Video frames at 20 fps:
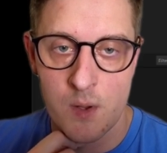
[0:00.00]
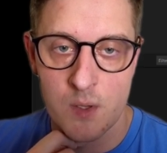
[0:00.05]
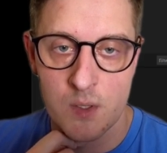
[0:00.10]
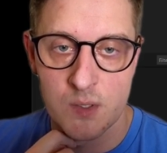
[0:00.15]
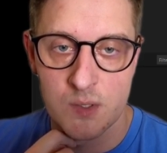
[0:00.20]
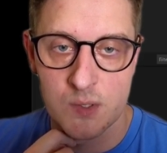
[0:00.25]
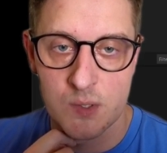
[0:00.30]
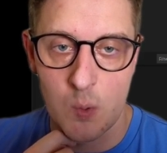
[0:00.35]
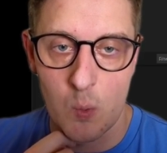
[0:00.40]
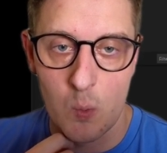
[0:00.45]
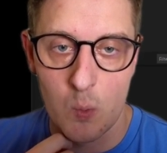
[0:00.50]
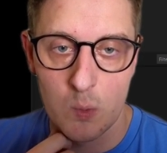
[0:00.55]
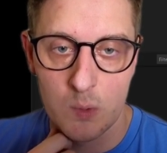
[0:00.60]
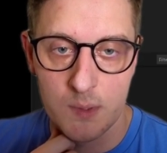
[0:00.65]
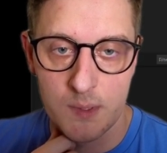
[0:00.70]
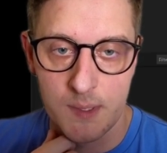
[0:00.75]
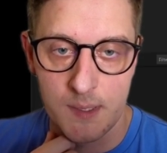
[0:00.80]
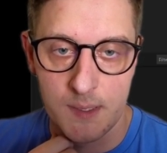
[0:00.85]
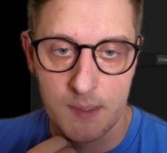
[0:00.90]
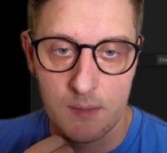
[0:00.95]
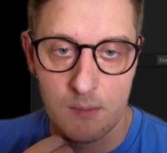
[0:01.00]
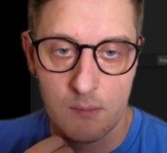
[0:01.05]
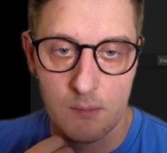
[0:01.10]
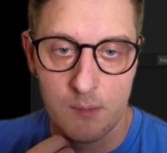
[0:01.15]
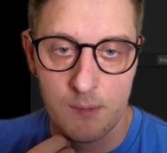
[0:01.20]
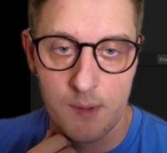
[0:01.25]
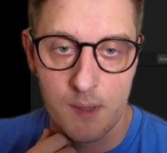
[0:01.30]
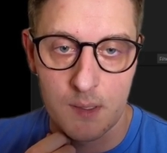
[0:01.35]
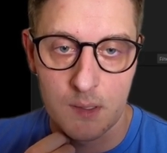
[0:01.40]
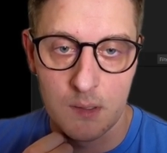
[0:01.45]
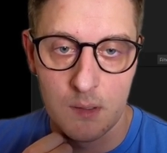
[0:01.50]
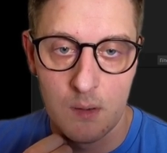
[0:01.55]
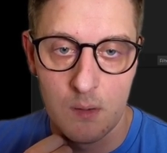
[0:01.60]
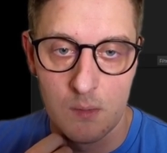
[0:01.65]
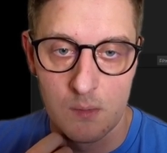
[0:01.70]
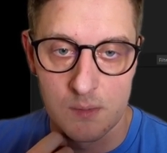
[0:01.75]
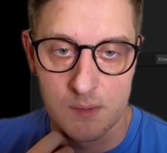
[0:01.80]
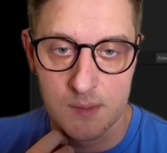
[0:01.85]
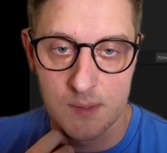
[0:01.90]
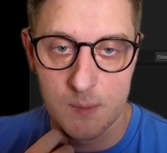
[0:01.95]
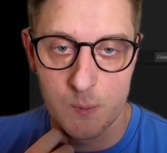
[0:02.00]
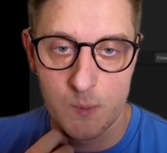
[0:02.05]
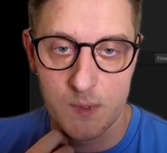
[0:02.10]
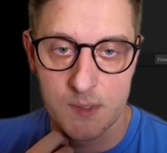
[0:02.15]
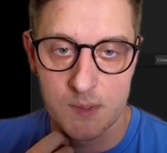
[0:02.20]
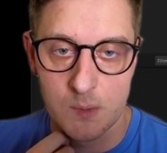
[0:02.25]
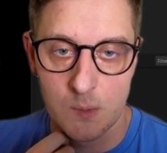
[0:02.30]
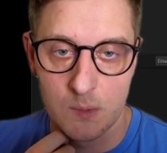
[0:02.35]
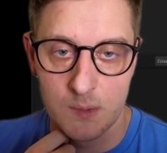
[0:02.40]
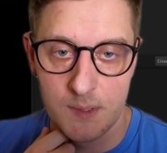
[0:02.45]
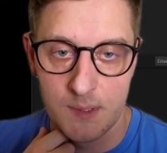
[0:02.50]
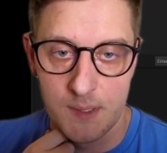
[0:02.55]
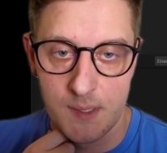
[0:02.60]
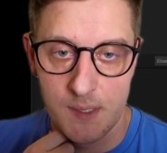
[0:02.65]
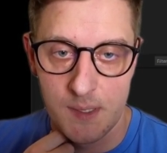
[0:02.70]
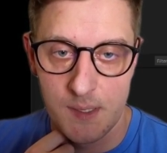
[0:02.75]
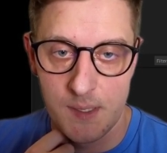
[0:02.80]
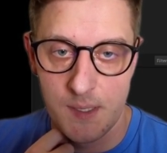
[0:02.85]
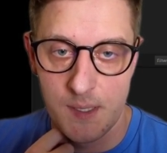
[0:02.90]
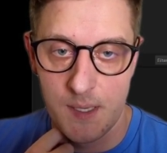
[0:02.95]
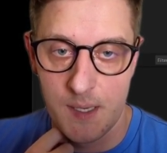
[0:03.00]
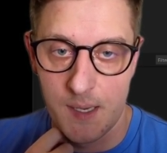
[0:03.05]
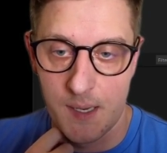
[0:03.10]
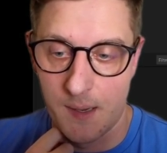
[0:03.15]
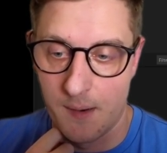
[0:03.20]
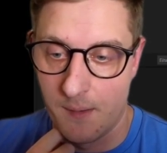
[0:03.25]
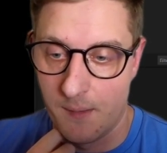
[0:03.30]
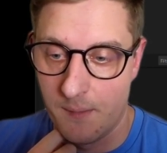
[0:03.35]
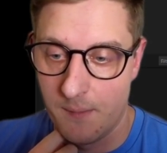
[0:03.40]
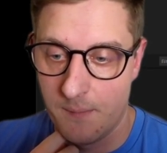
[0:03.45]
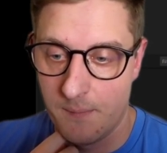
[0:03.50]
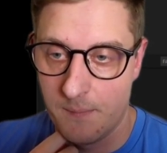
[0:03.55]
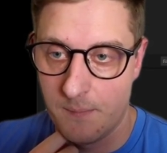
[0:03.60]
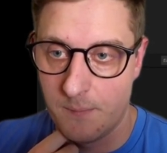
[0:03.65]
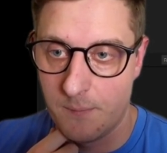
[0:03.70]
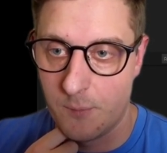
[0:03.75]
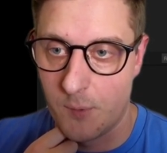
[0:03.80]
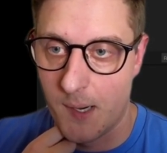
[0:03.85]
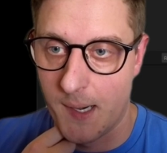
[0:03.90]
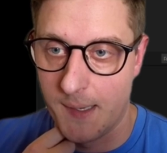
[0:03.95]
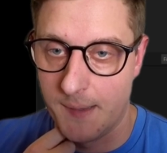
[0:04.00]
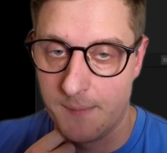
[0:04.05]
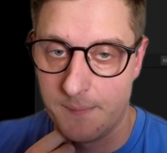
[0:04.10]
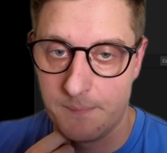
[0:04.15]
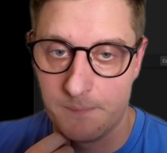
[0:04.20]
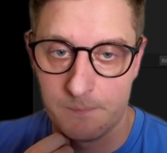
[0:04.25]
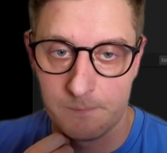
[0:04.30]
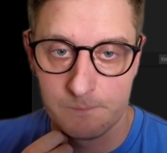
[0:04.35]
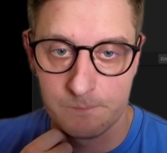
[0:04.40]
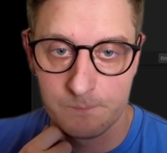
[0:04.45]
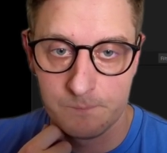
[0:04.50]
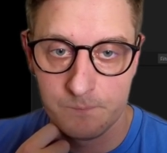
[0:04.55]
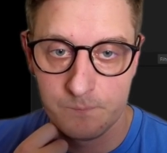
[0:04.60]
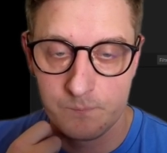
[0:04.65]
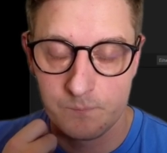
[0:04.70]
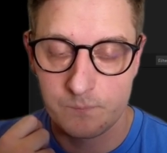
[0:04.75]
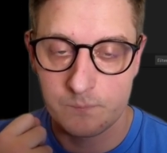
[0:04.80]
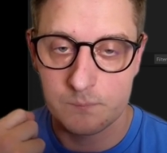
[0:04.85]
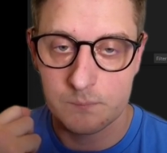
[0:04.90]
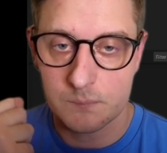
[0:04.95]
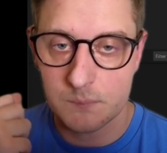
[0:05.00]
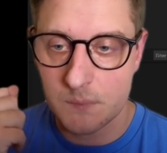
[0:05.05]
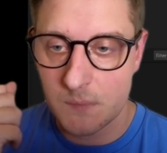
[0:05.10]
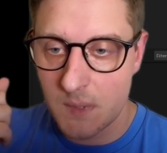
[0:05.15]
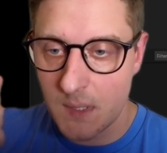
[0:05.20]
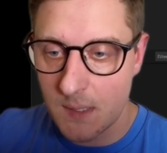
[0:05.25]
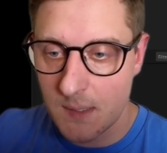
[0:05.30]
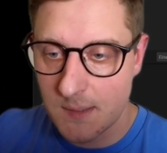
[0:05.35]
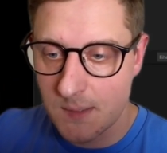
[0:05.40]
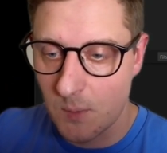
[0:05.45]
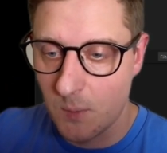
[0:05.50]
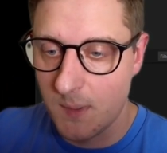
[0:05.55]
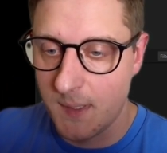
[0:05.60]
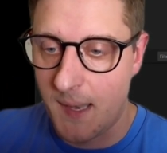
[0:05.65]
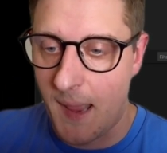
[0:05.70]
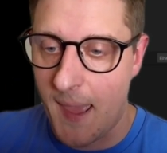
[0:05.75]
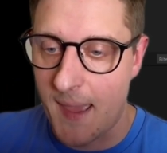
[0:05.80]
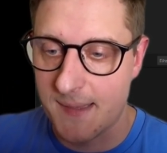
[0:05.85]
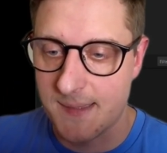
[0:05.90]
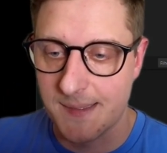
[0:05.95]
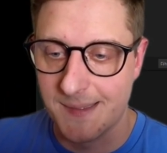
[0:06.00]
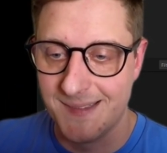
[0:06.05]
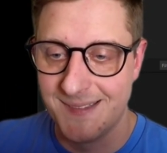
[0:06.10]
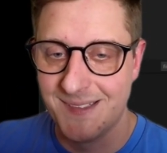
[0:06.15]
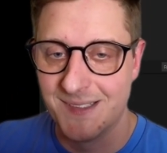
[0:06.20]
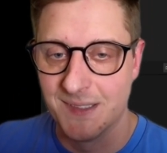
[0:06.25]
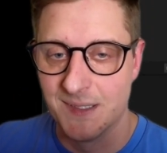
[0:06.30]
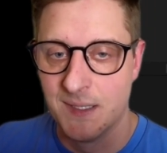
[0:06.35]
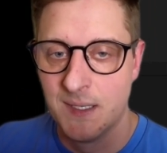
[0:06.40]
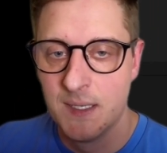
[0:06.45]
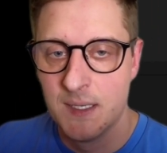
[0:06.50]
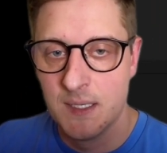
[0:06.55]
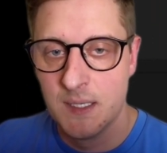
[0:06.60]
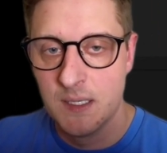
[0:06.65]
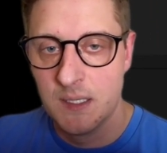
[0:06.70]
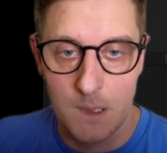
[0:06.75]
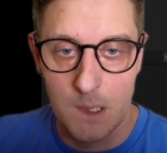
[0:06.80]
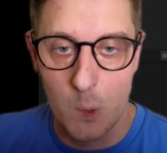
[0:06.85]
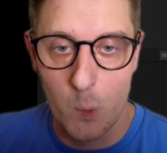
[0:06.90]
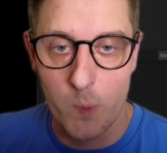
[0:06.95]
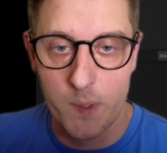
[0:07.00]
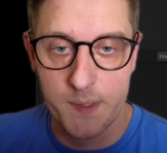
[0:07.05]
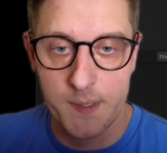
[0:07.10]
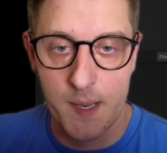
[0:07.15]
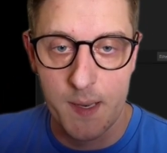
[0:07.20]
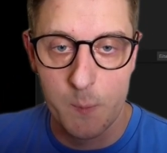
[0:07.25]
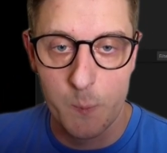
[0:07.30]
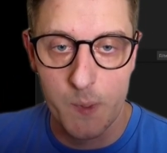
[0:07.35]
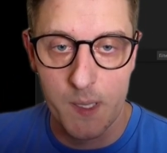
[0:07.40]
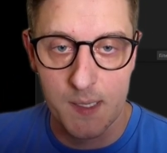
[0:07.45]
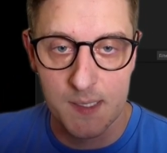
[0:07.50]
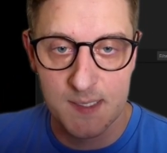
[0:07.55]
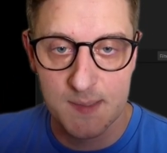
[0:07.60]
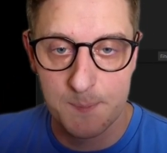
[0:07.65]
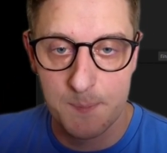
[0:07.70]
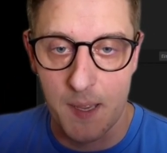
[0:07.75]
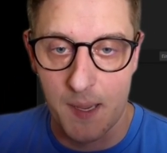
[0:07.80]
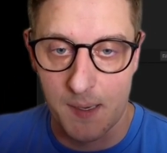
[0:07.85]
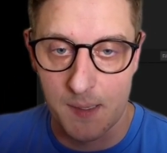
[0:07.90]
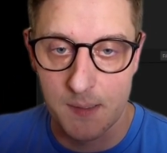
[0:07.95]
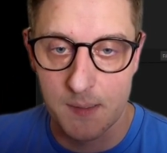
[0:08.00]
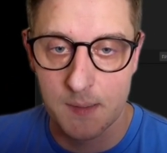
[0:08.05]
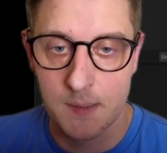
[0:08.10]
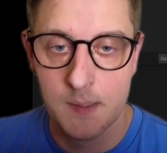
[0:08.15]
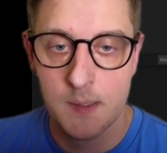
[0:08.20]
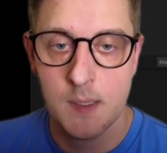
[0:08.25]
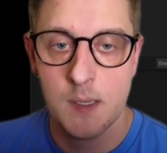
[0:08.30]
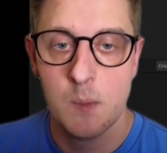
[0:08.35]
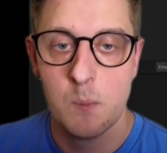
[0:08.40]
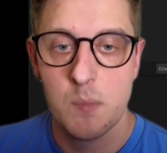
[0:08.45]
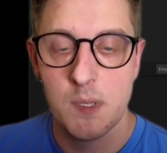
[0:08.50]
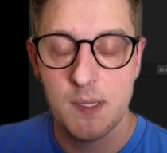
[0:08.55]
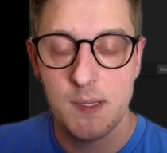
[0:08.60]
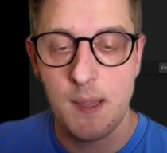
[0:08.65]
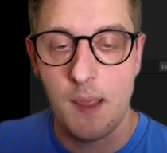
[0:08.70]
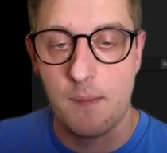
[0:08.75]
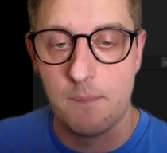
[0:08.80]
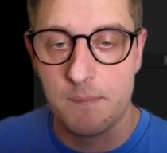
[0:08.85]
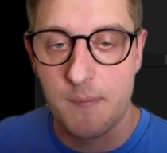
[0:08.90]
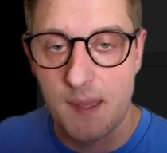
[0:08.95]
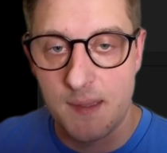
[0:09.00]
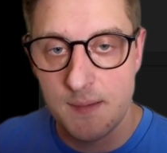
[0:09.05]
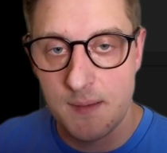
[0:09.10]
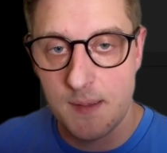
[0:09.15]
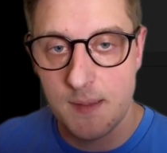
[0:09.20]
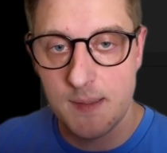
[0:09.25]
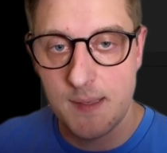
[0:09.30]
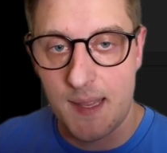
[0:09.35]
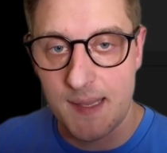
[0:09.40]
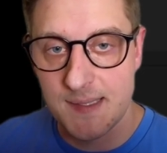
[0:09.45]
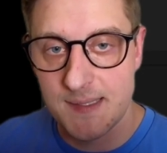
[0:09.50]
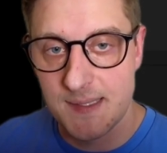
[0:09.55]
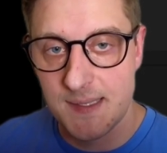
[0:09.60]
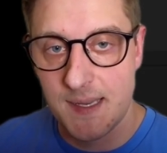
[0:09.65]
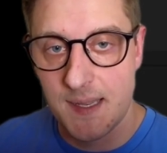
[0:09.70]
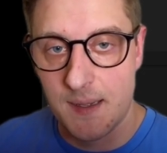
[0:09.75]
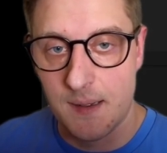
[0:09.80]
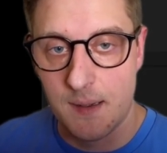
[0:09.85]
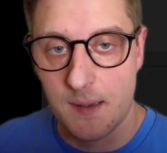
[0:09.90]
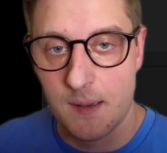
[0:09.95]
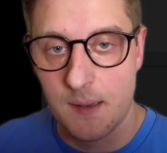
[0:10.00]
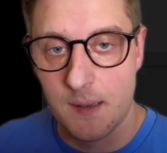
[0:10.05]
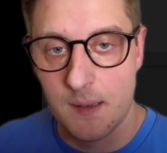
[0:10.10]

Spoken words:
sold it on the close. We sold it here, right? So it has a little lower than we expect. But yeah, that's the